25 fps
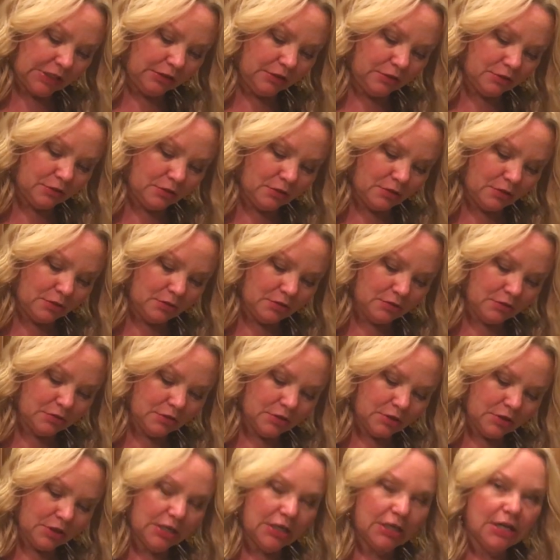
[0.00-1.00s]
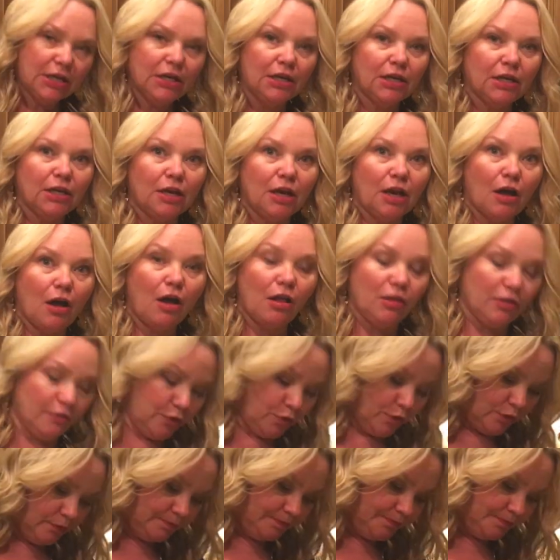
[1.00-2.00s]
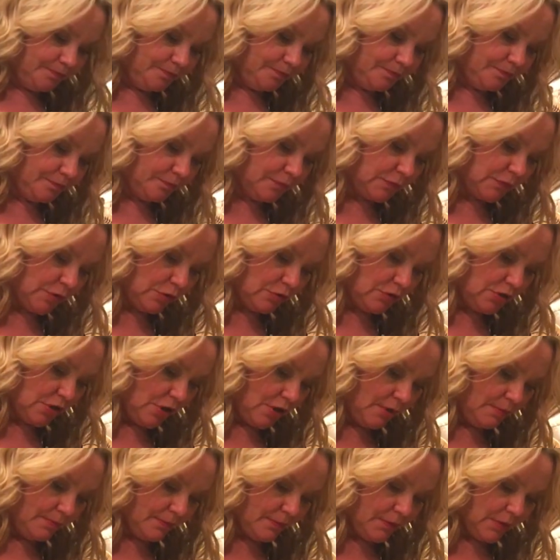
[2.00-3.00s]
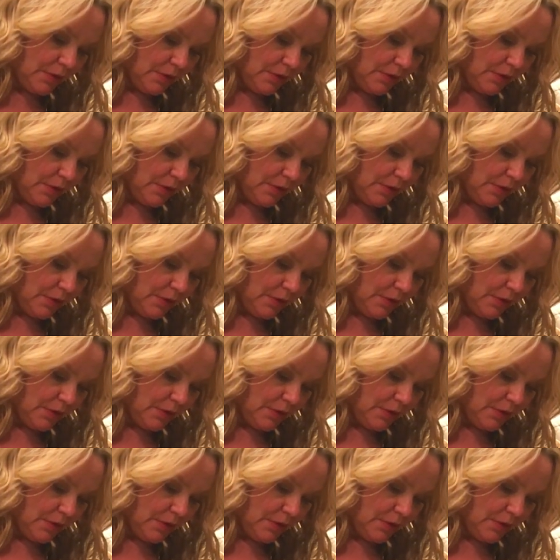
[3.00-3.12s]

a little olive oil on top.